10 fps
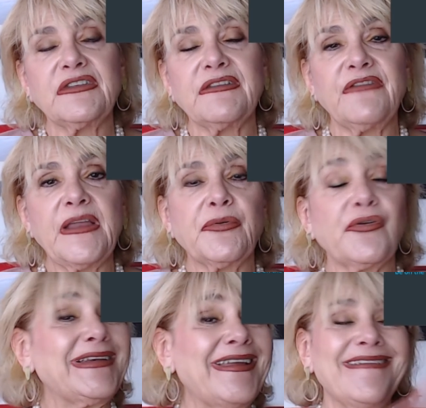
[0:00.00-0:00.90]
in
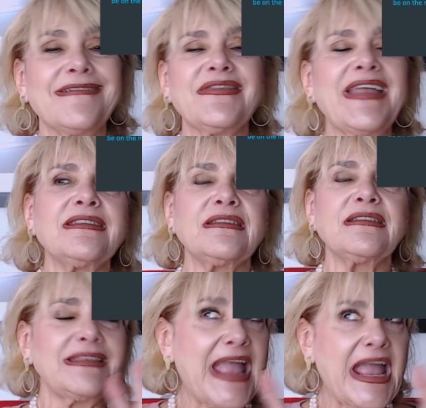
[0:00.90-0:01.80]
February. Now, that's
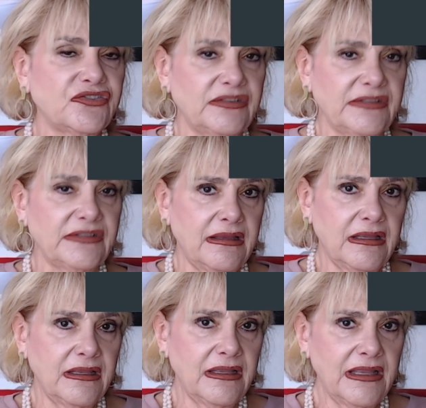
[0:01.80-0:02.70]
nationally.
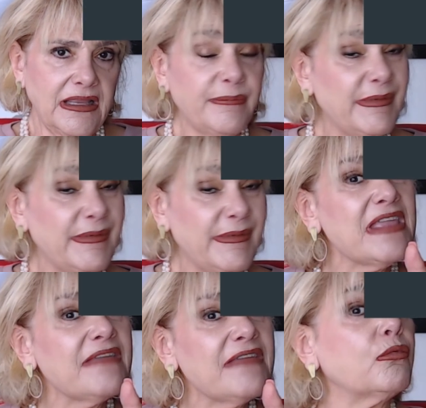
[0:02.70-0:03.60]
It's been
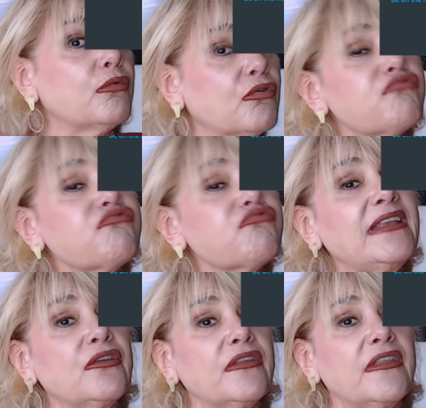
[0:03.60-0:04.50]
even
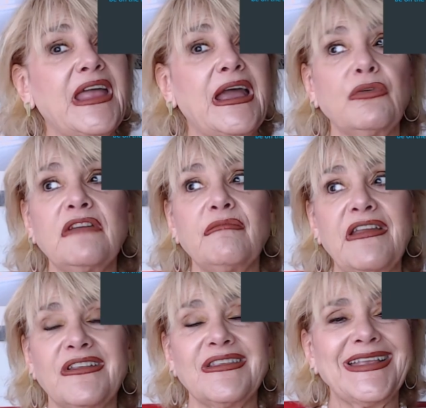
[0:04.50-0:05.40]
crazier than that. One of my
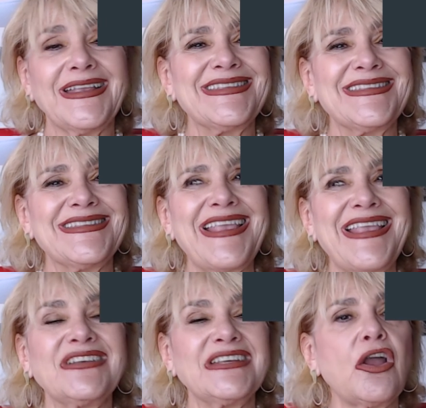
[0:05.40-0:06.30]
friends had
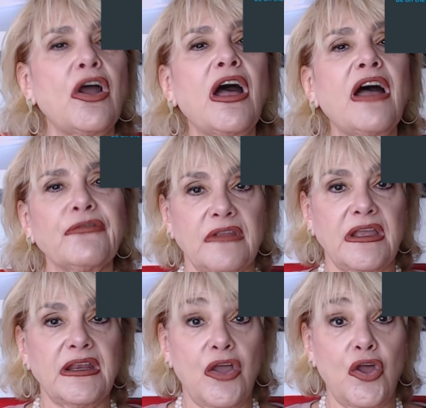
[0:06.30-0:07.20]
70 offers
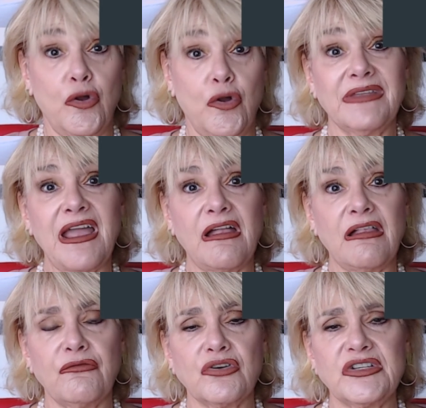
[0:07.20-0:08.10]
on a home in
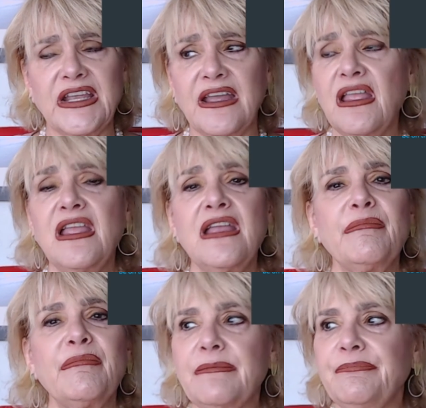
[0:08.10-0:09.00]
California,
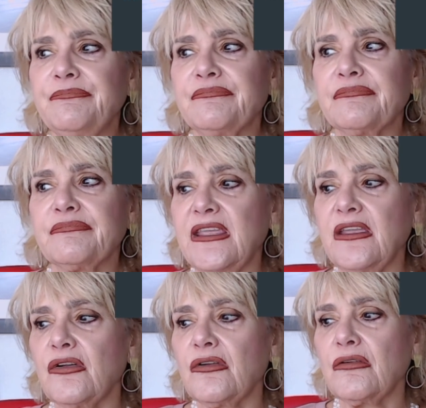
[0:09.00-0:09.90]
but
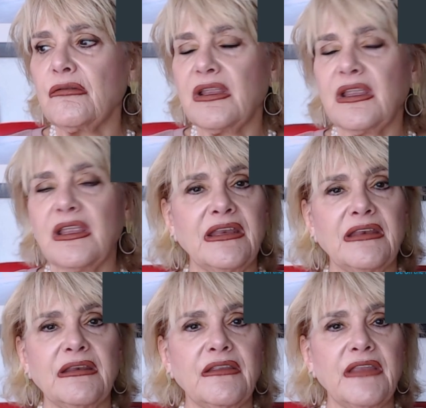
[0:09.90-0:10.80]
here
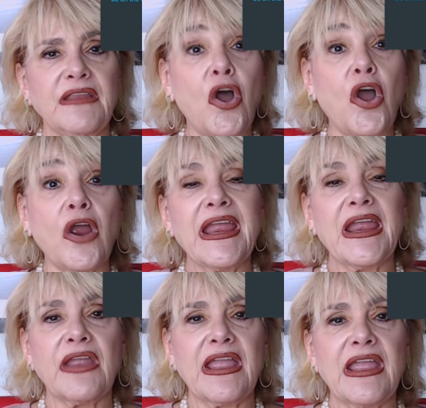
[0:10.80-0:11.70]
in our
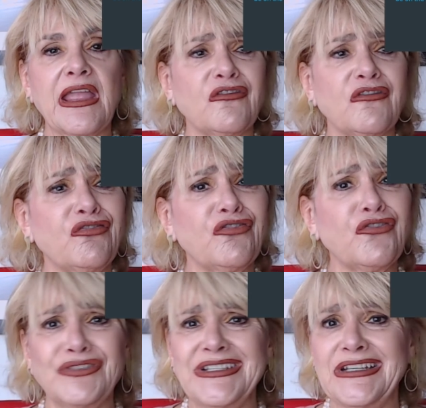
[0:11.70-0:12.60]
area, there's
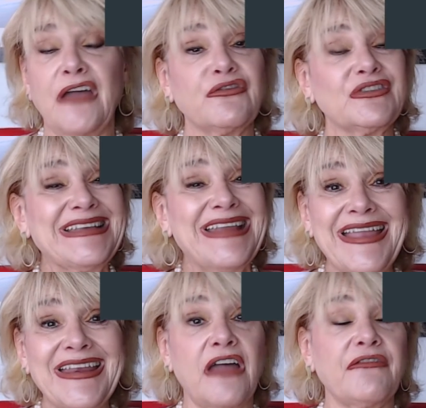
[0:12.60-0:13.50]
13 offers,
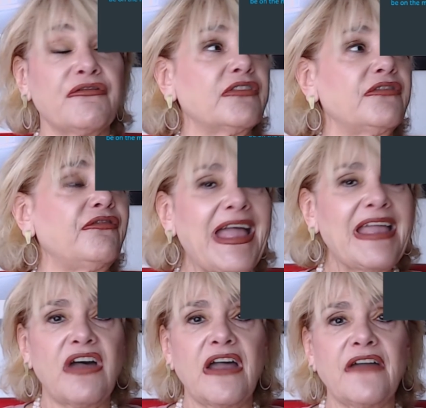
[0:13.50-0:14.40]
9 offers,
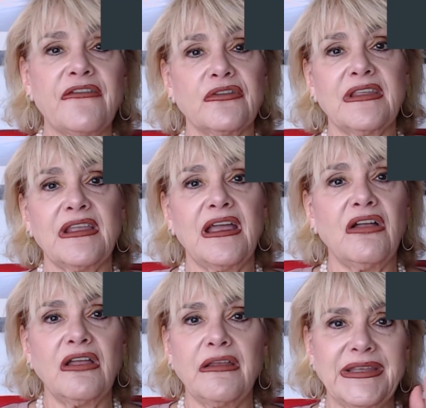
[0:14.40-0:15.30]
5 offers.
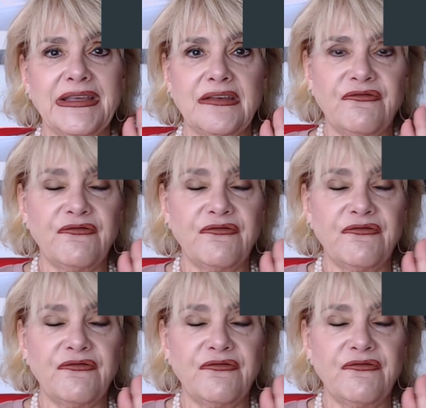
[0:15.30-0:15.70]
I mean,